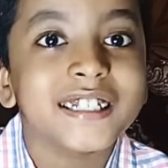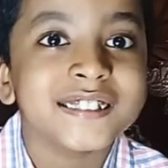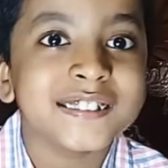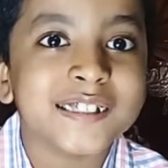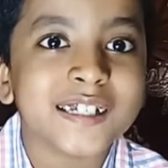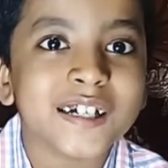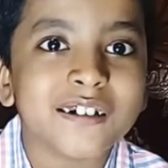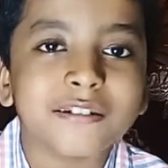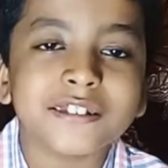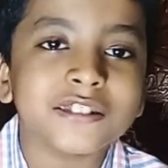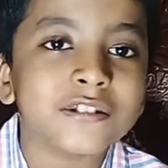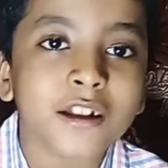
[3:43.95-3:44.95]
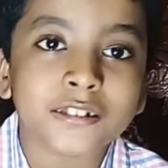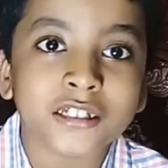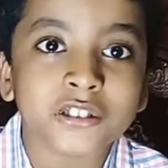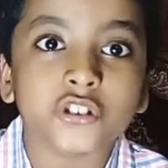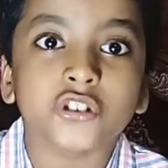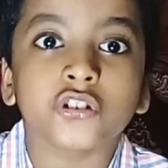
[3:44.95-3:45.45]
So it's not
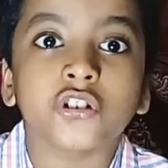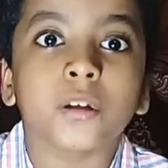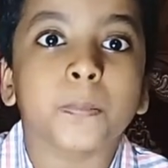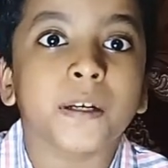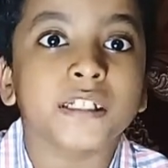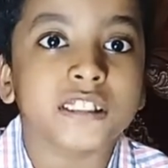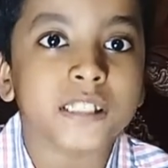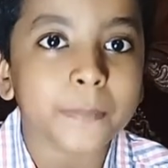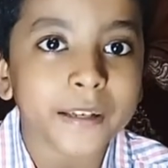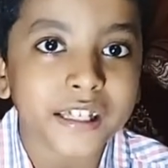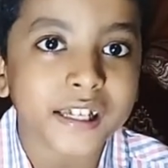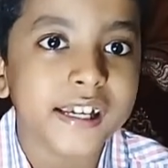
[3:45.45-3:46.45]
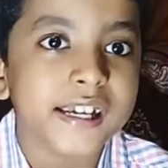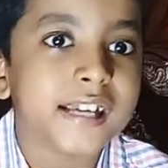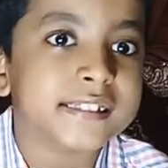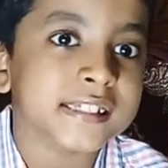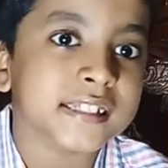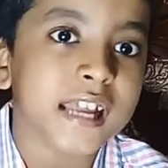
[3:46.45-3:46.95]
considered a pandemic,
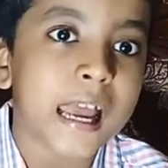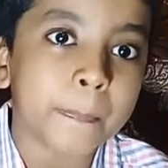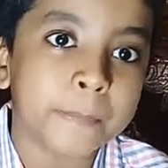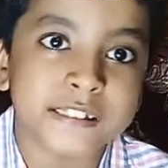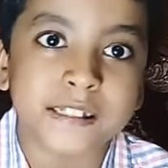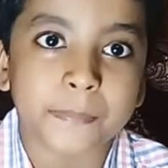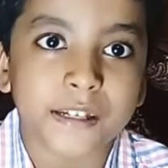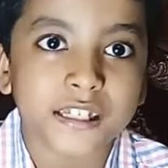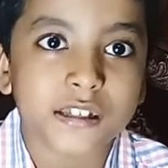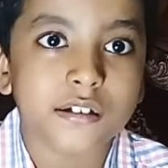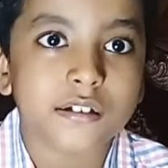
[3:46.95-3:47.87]
it's an epidemic.